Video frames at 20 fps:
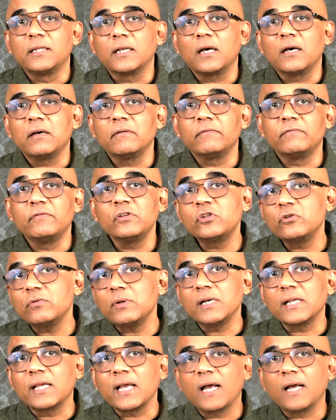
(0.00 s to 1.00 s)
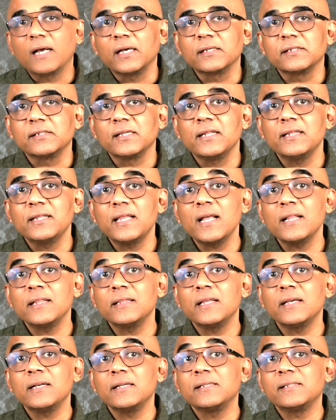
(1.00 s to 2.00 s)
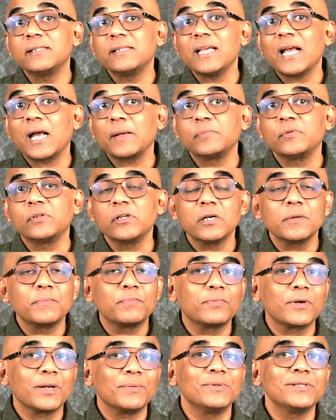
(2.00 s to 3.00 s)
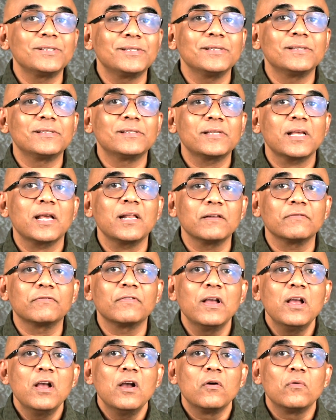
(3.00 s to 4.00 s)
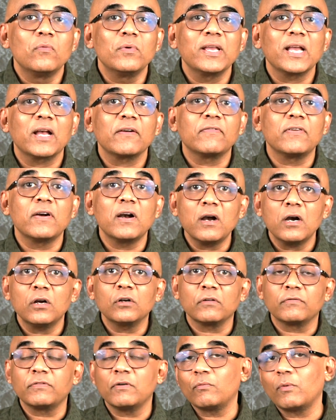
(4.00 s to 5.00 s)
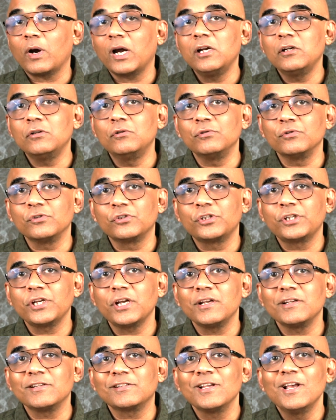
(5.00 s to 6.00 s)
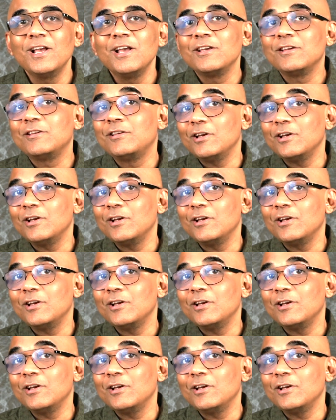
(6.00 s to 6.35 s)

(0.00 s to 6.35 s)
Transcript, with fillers: There are visual gags, and then there is the absurd premise itself. We have heard of a wild goose chase.